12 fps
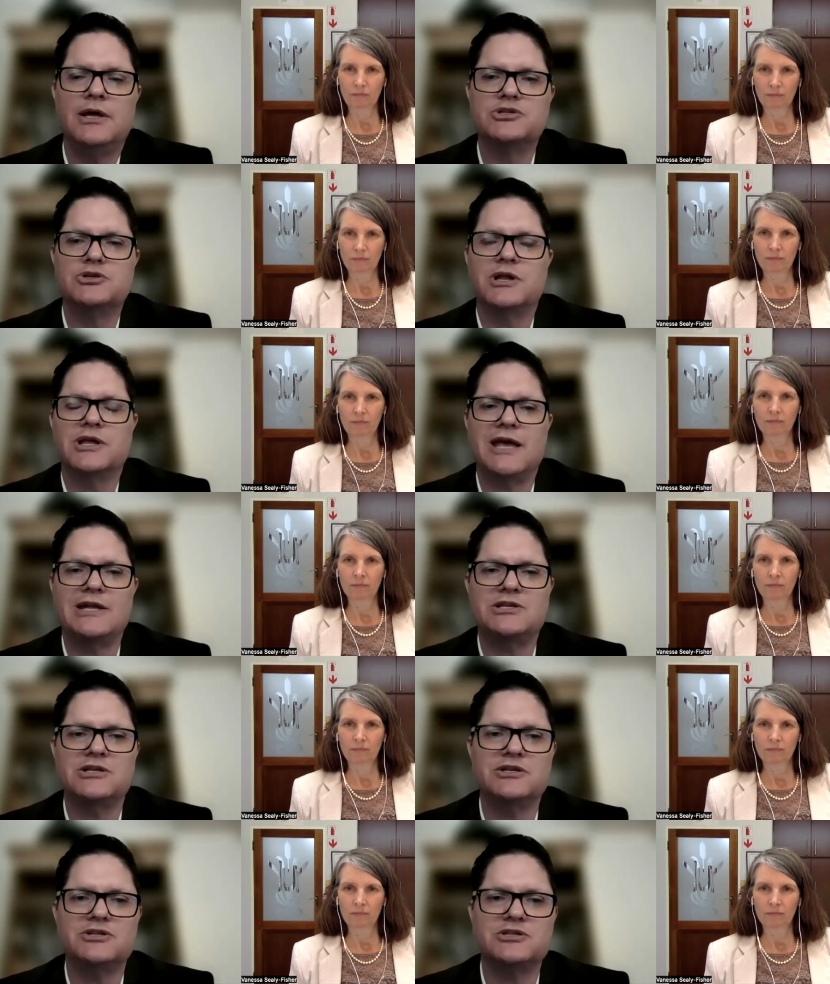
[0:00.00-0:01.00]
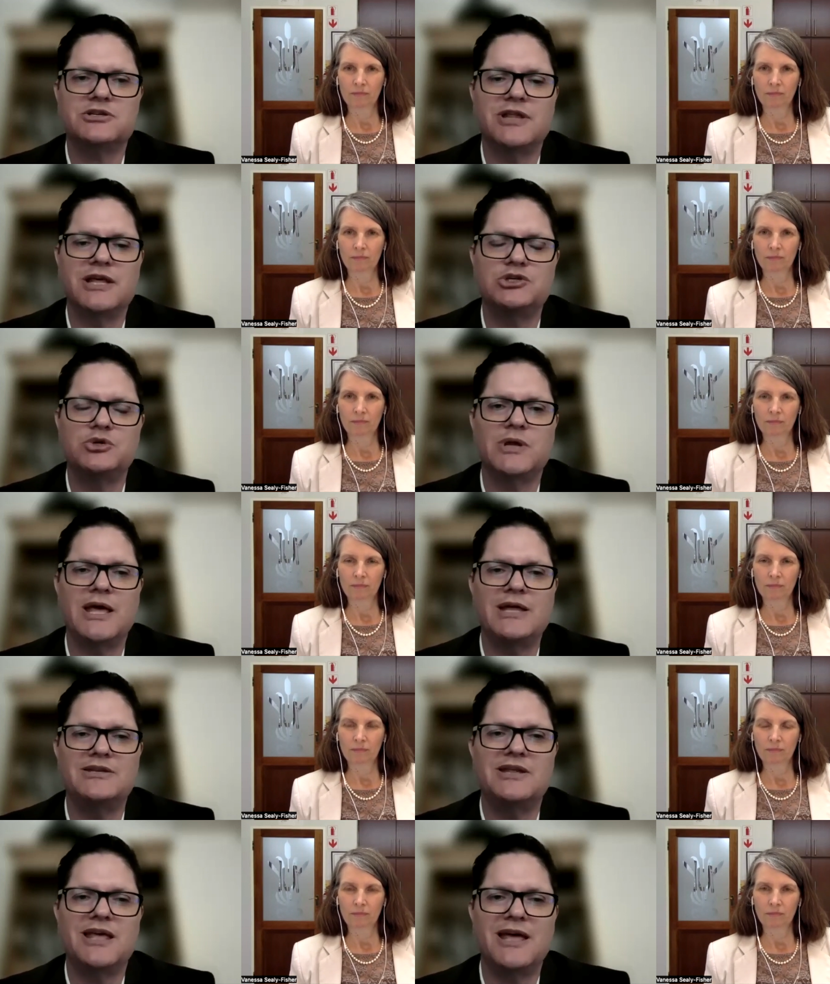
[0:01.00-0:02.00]
Speaker 1: It's not a catalyst that you would
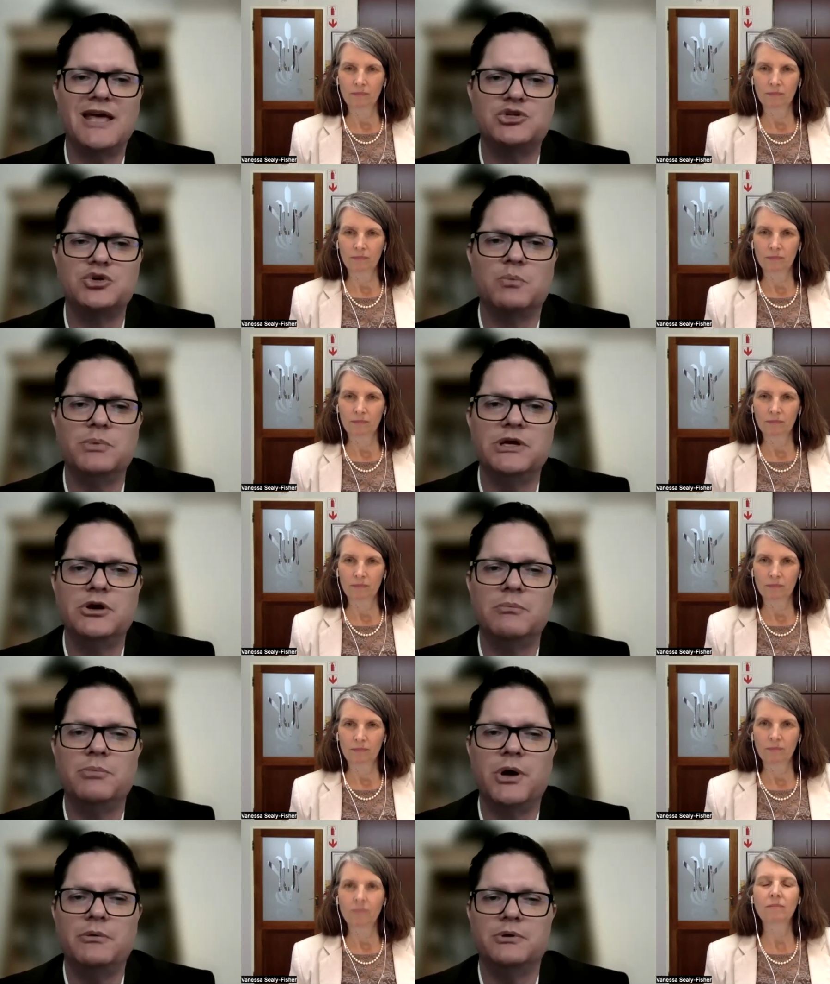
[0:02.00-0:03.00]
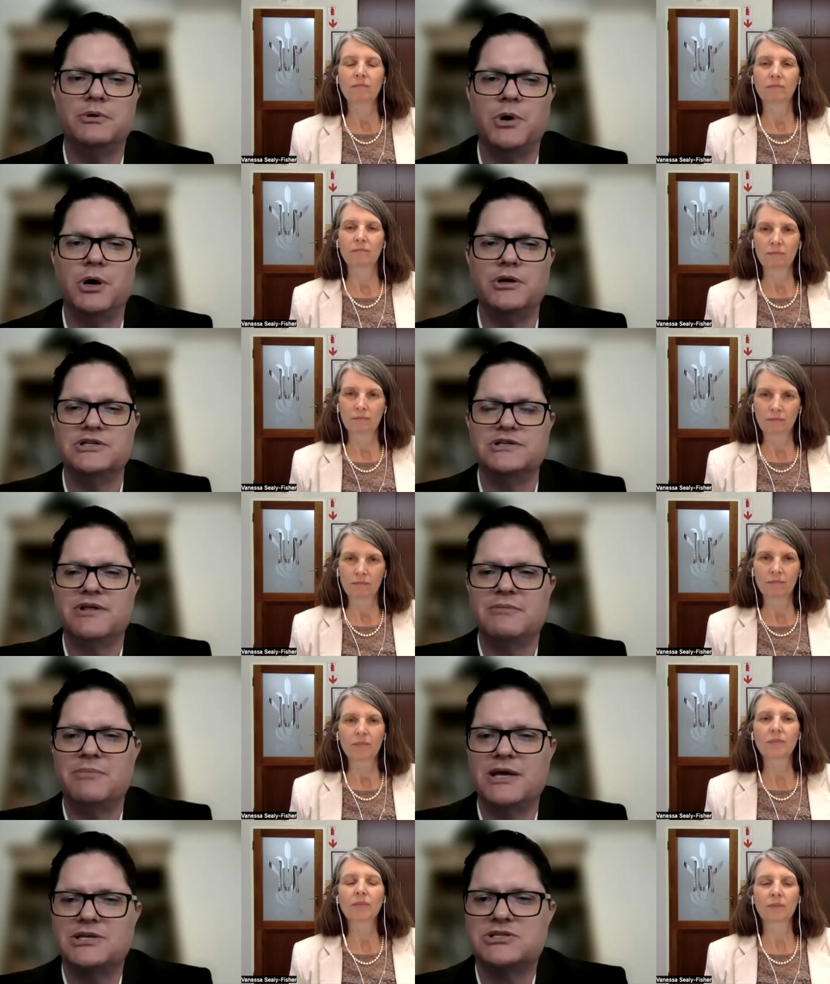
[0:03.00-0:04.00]
add as your B component, component if
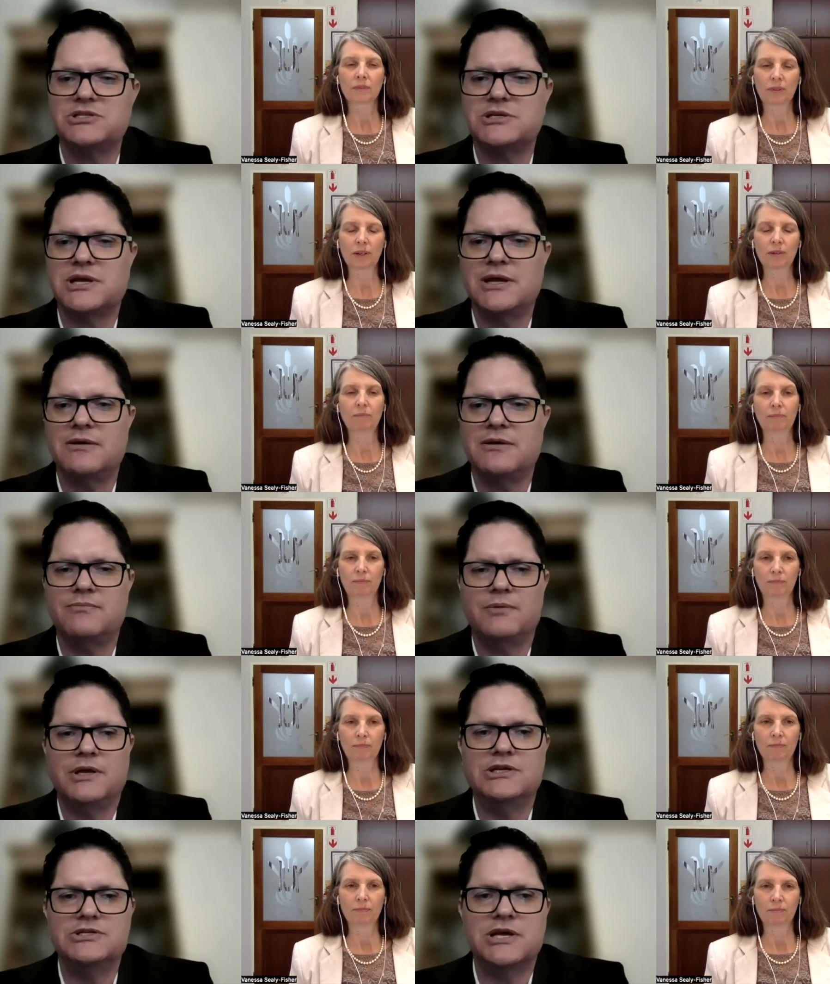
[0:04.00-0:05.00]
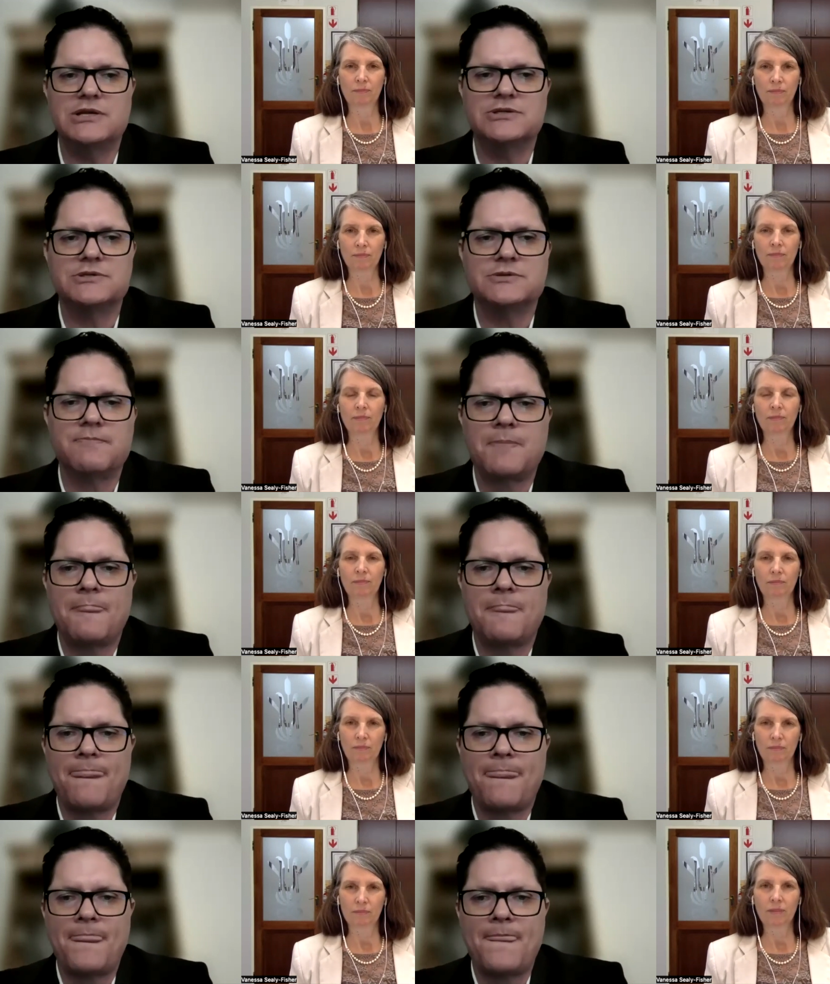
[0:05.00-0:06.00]
that makes okay. uh, any sense.
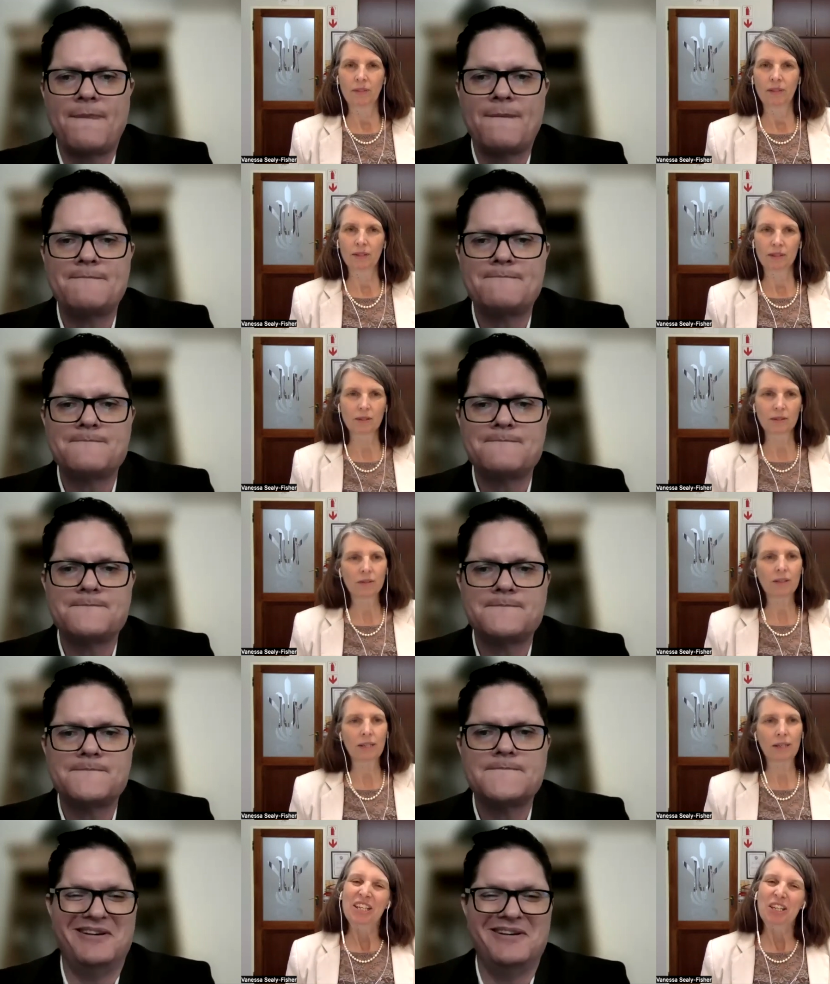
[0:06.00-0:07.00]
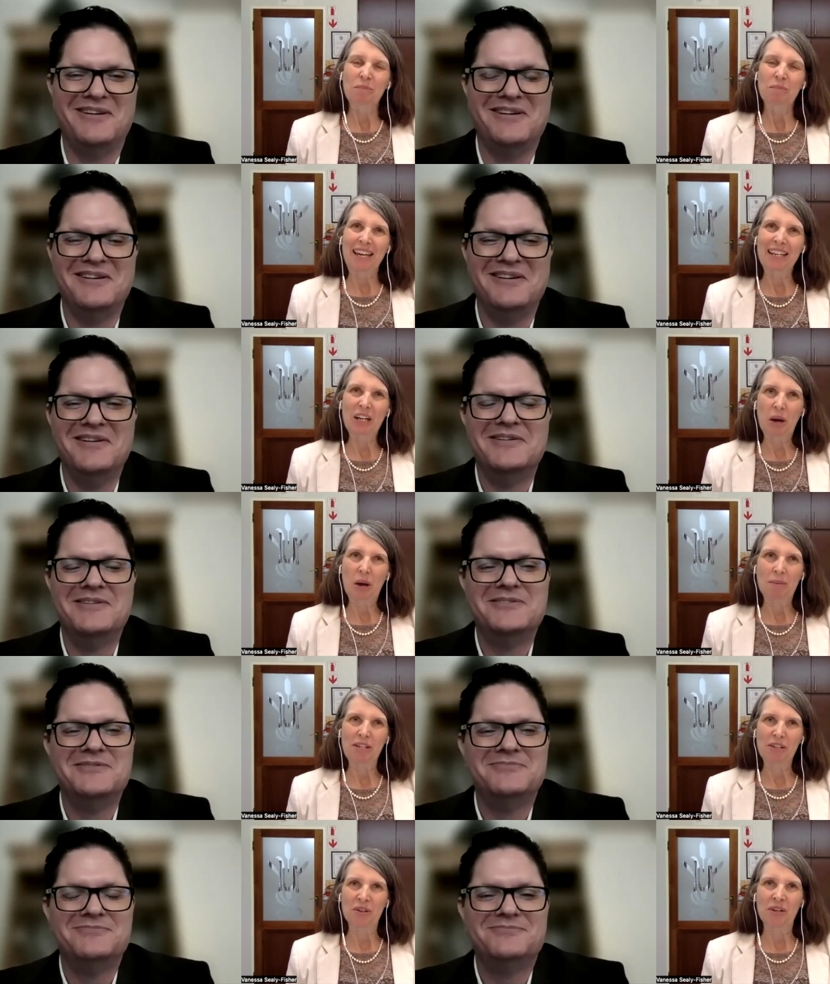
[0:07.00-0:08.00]
Speaker 2: Yes. Okay. You made a comment
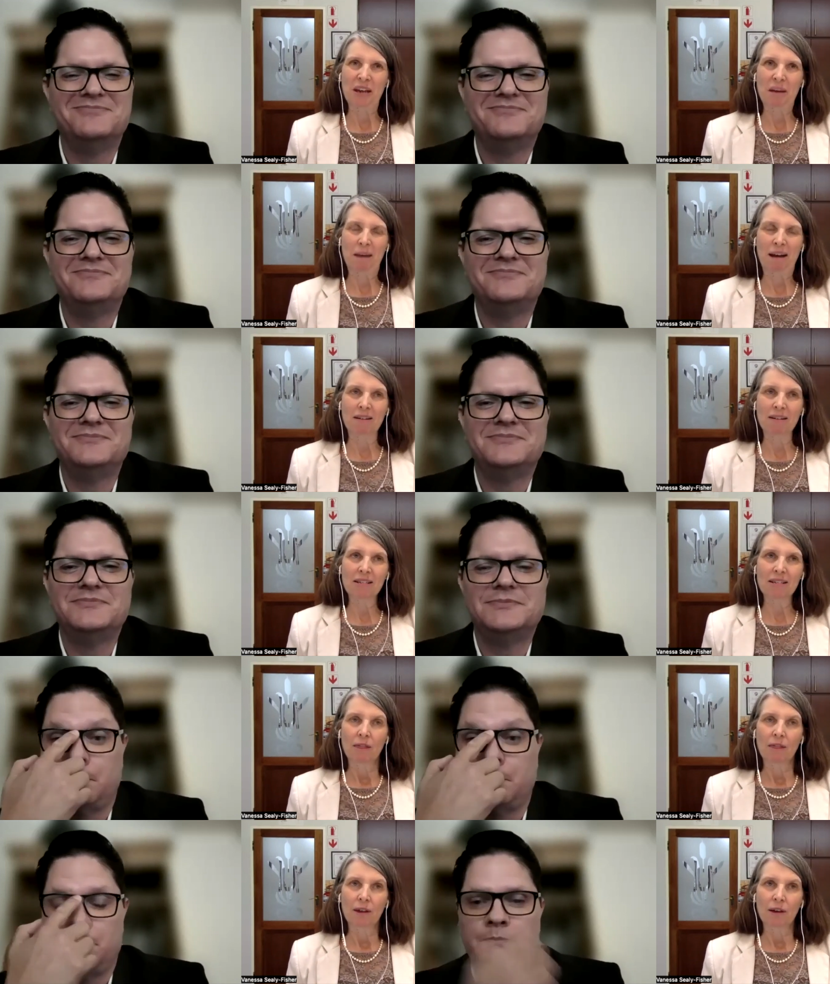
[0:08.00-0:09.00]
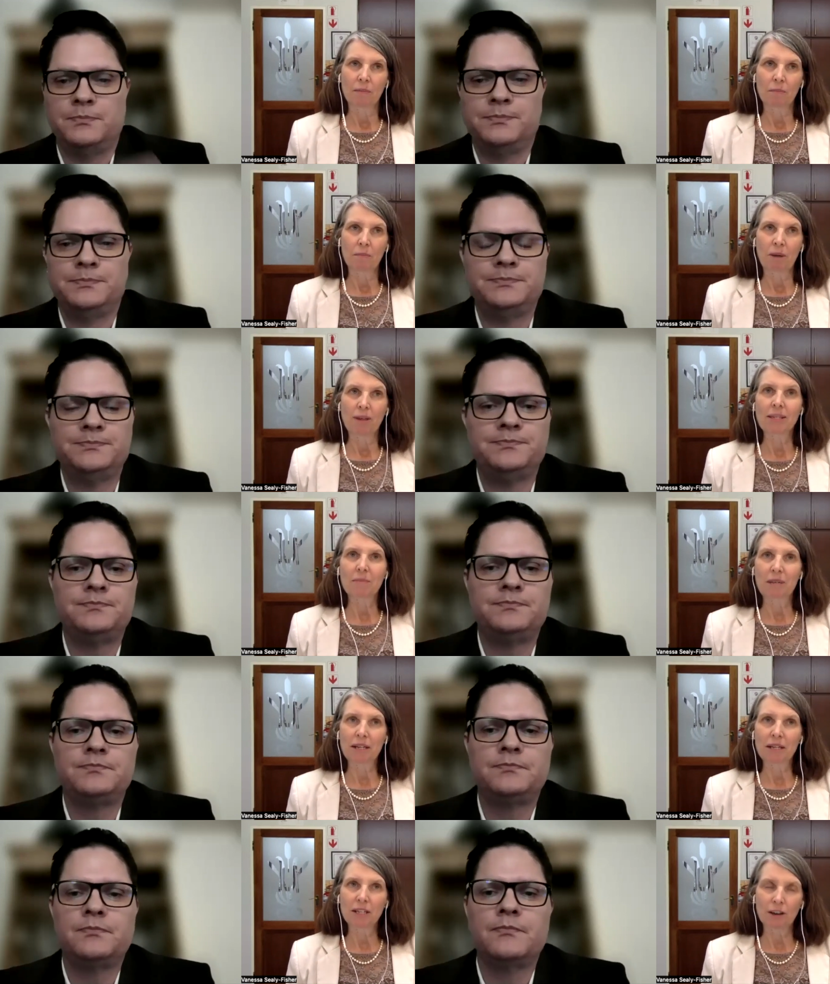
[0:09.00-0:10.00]
earlier about the
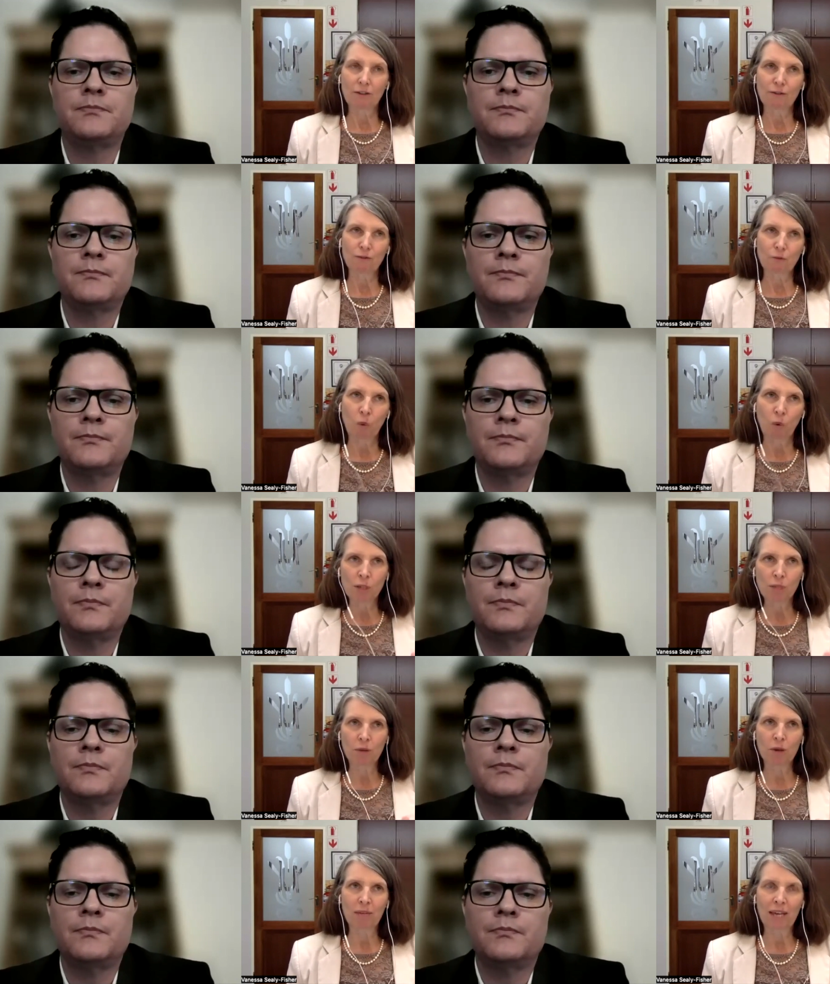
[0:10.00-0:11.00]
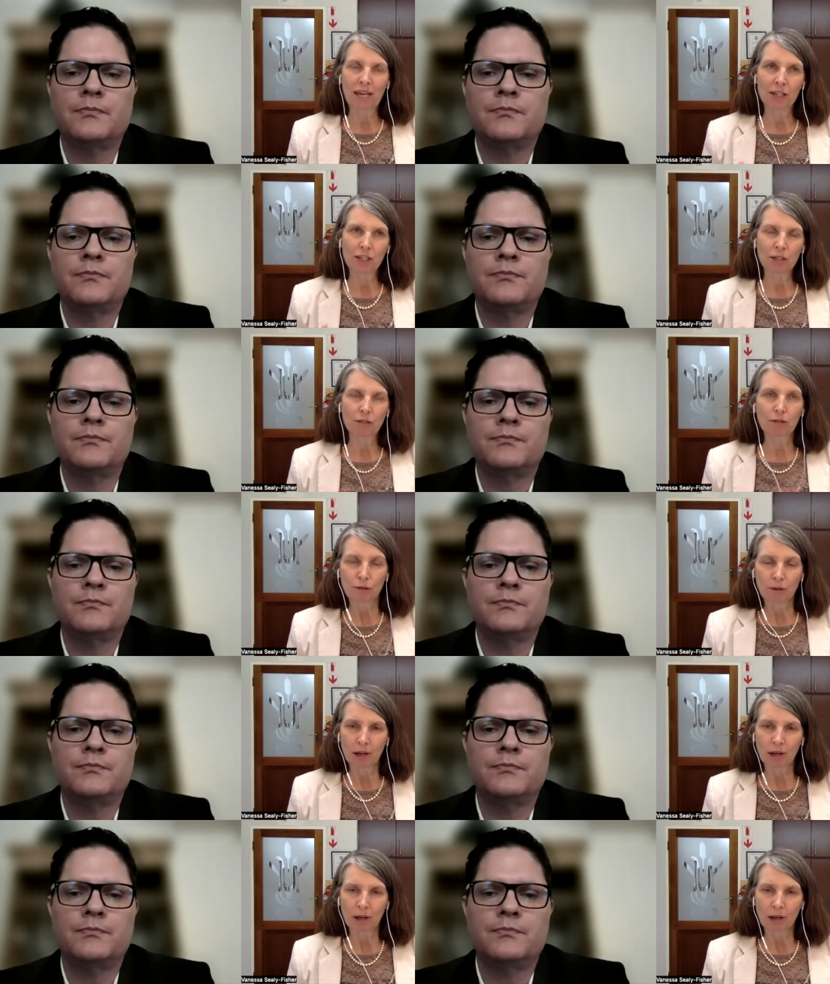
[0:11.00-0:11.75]
possibility of water permeation through a